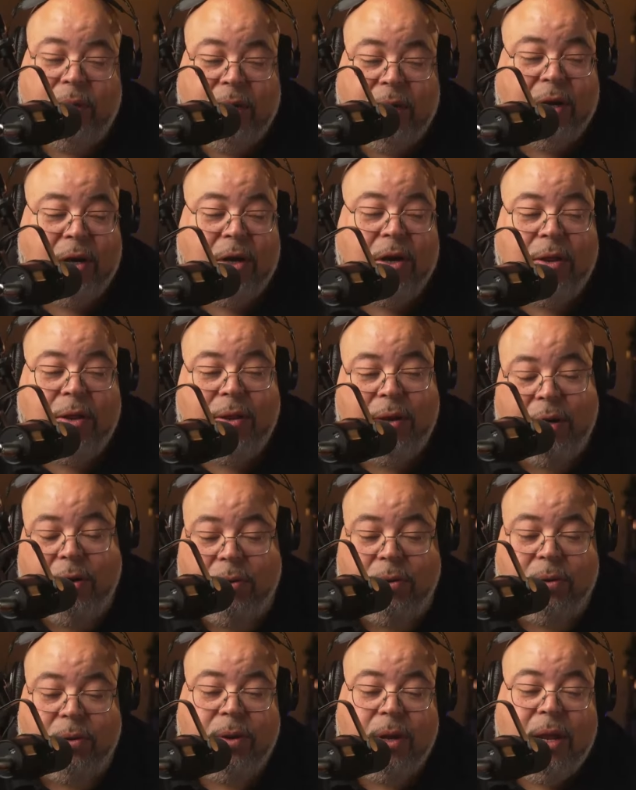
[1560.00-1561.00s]
and another
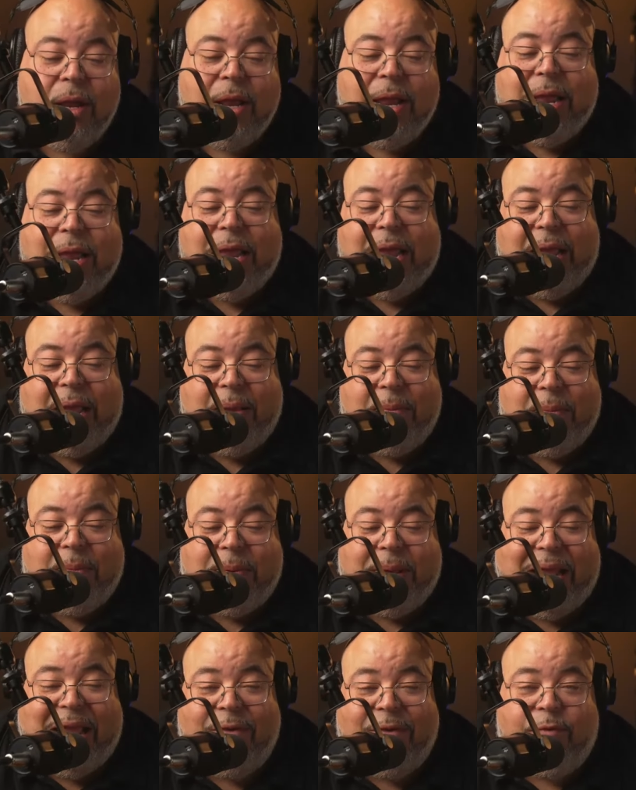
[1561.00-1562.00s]
little, eh,
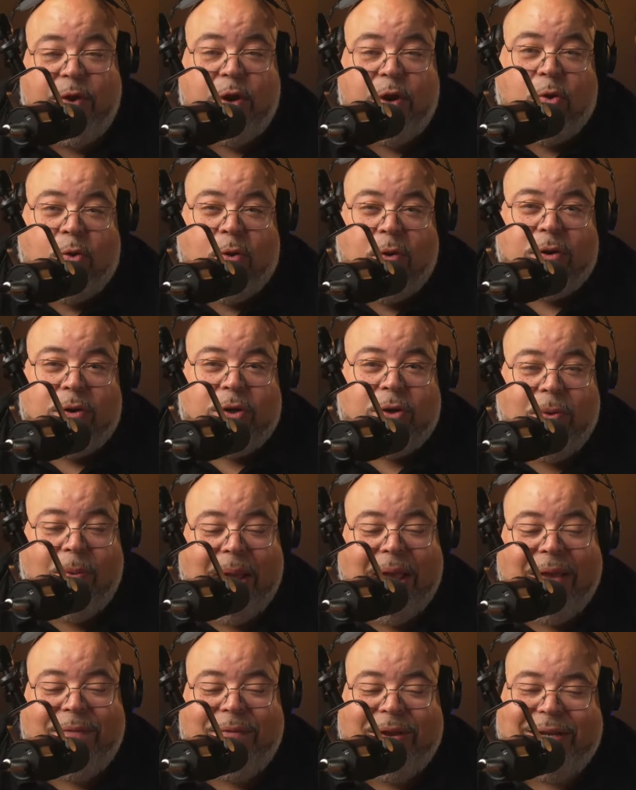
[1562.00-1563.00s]
but every course going
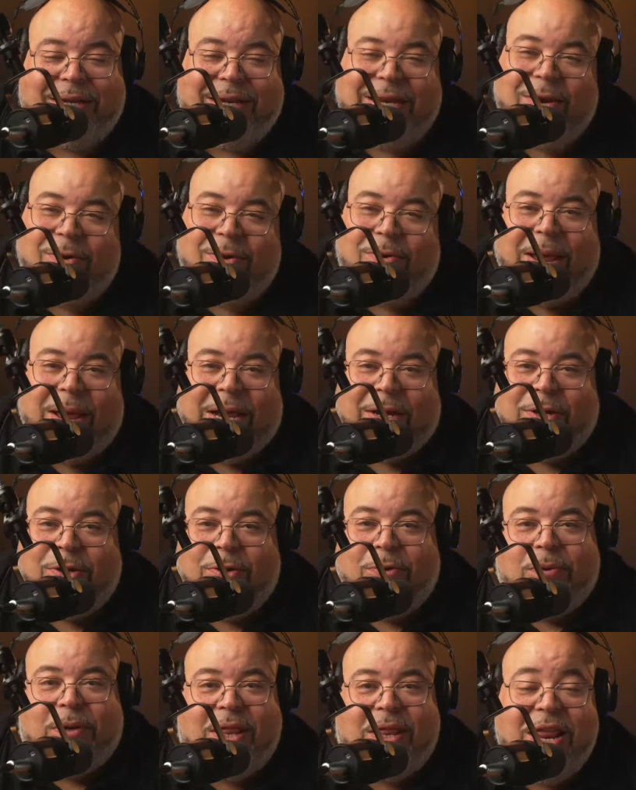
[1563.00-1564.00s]
to have this little
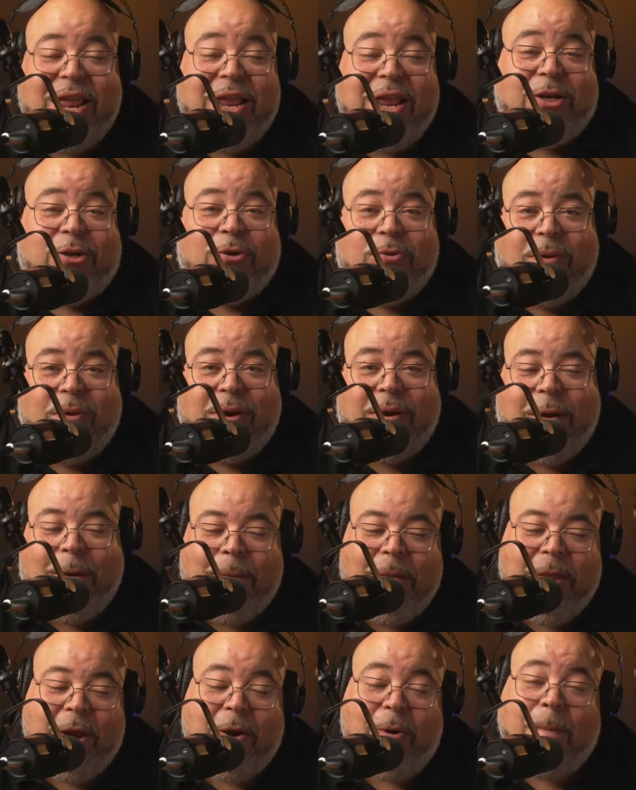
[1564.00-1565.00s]
extra thing to it, a
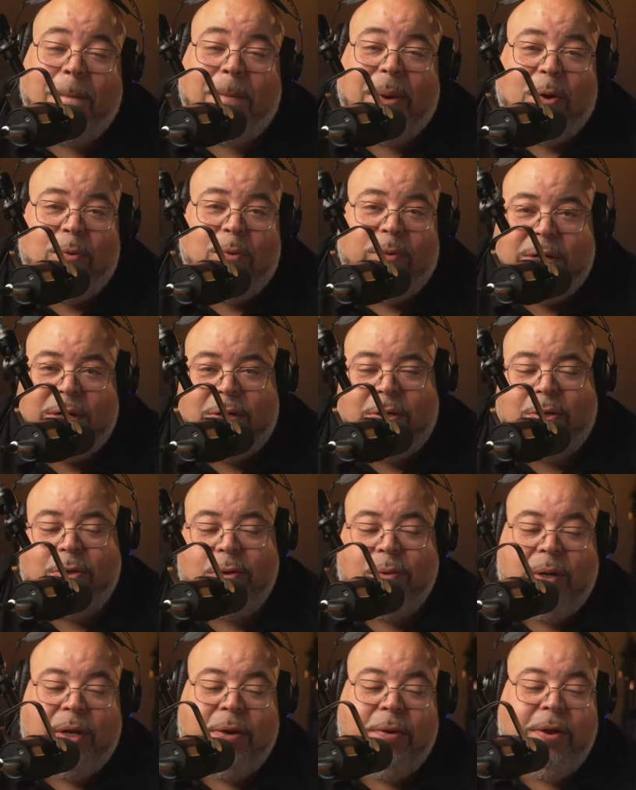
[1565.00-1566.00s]
little bonus
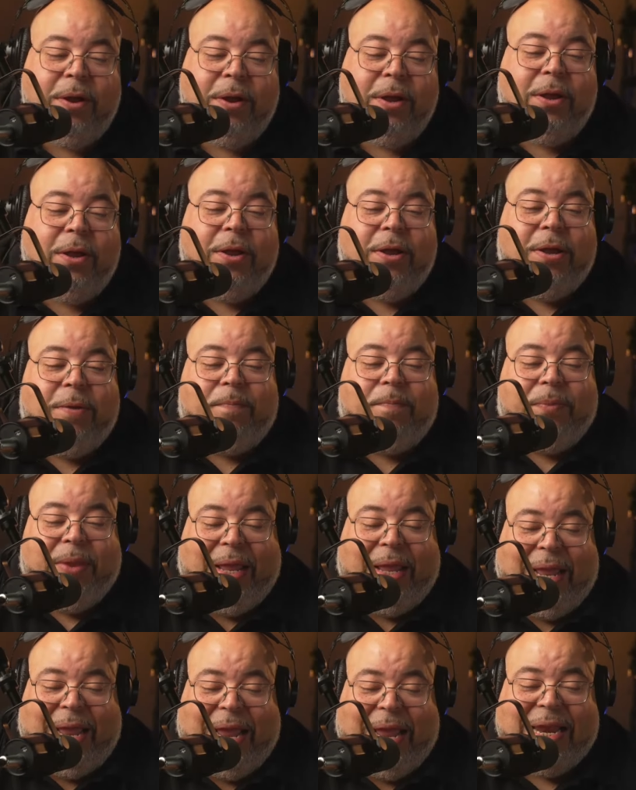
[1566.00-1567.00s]
to it
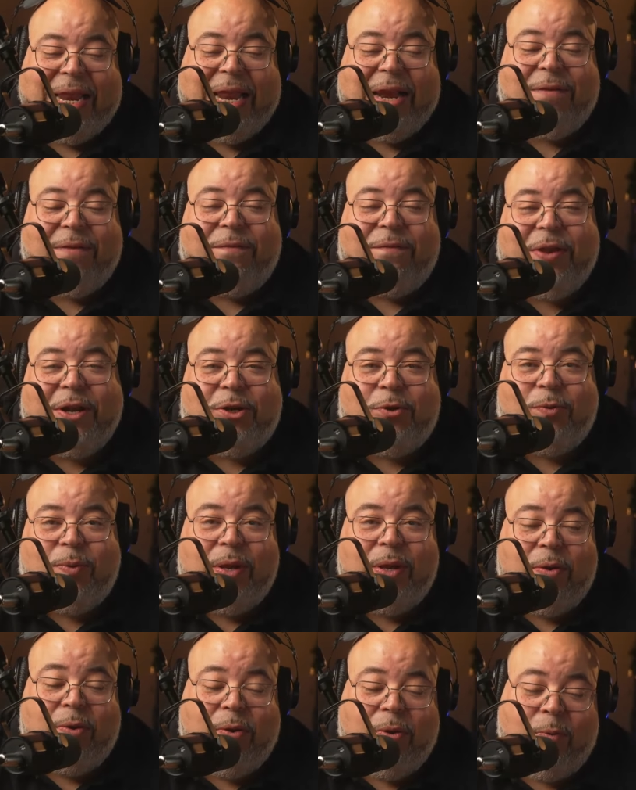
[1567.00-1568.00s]
and then
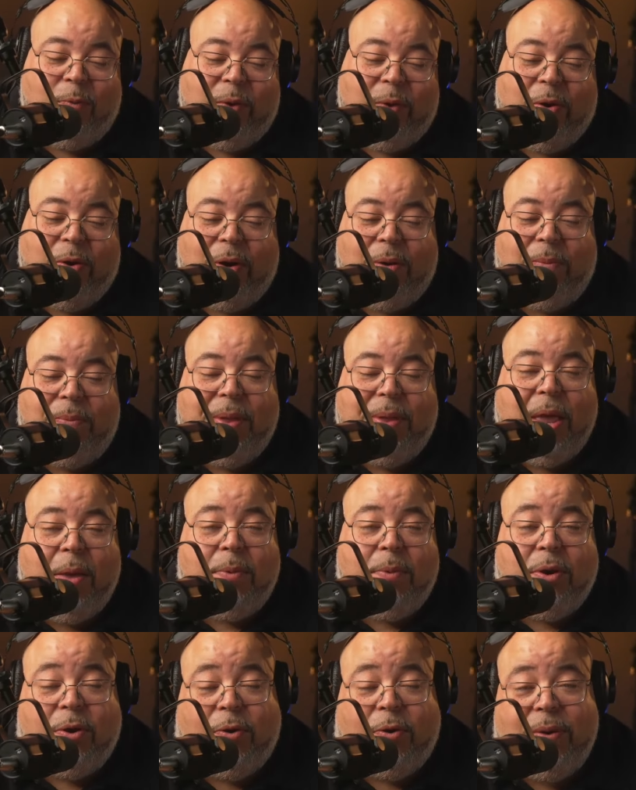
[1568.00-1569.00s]
eventually we're going to be
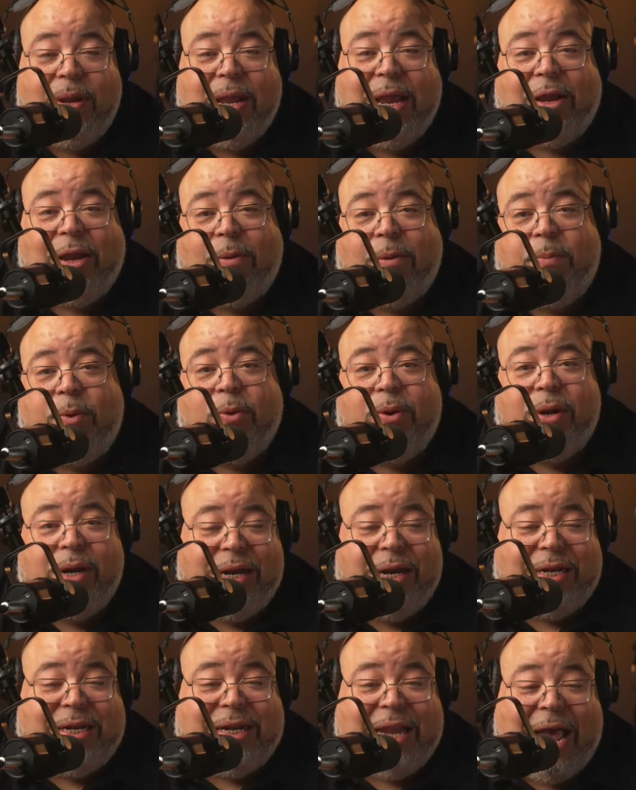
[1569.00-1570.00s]
able to create
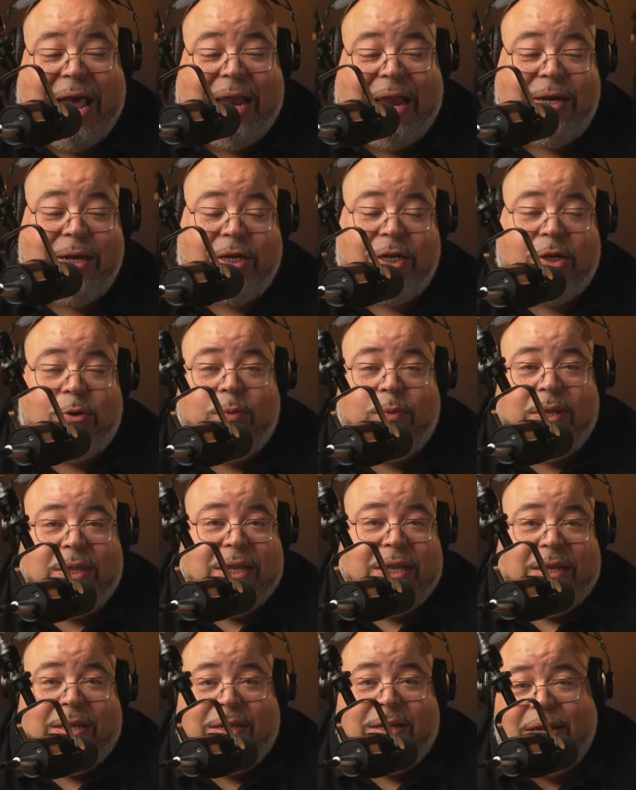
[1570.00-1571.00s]
community challenges with
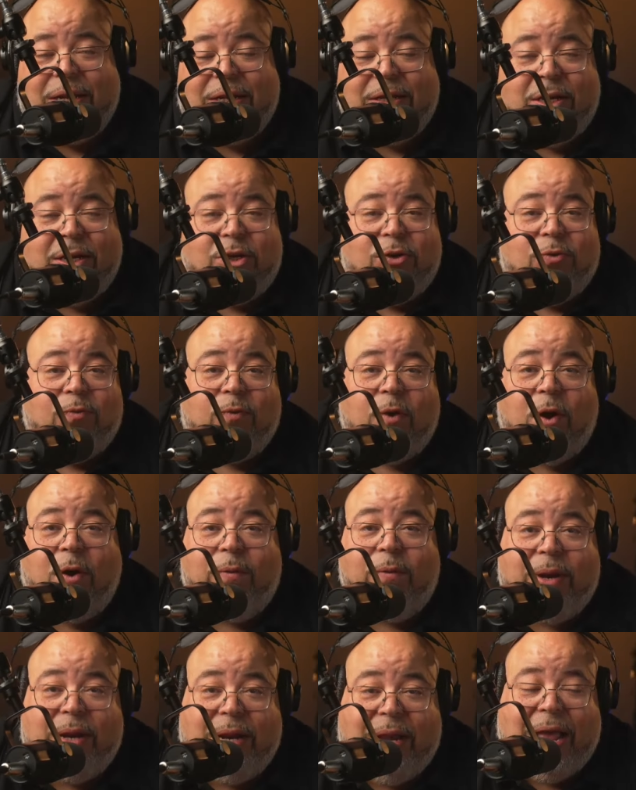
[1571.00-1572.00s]
these things that you've
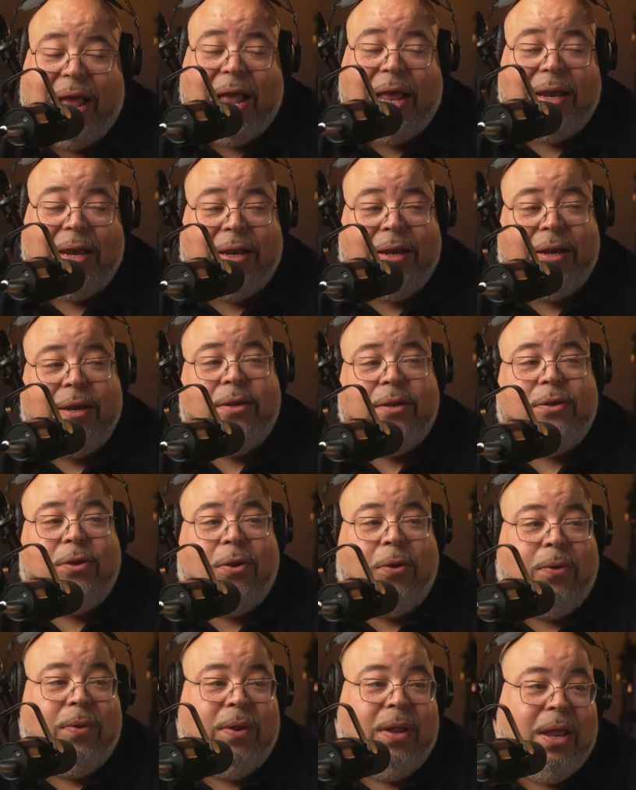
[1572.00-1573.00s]
already gotten.
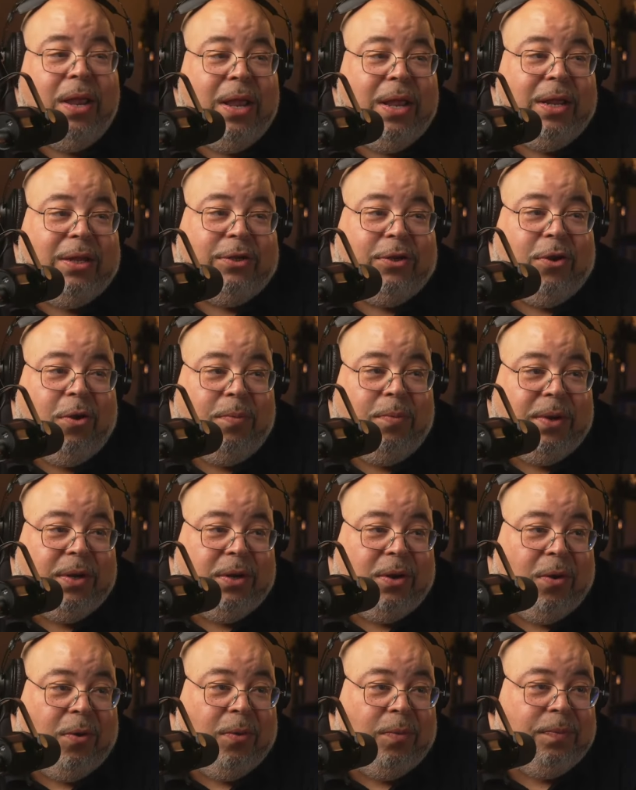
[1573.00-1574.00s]
So it's going to be
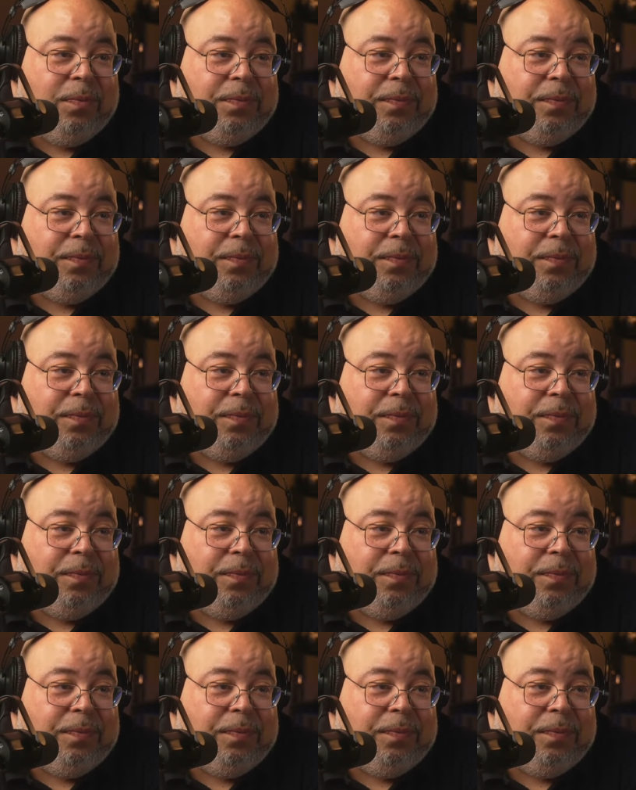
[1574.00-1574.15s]
dope.